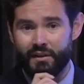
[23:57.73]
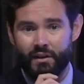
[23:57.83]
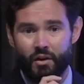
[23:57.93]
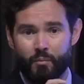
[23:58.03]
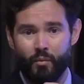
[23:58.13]
you
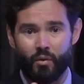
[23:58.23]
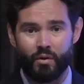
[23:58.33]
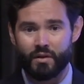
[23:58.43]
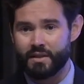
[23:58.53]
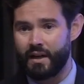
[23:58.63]
know,
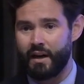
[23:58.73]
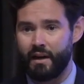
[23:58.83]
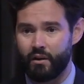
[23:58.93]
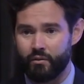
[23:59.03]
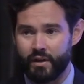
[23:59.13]
more
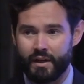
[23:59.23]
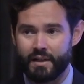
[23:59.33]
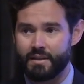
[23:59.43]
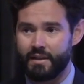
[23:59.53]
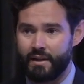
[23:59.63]

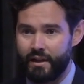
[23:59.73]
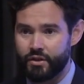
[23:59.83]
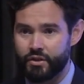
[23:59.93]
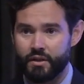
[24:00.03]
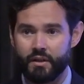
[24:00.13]
sialorrhea,
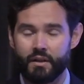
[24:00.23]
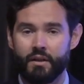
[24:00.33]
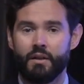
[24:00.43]
sedation.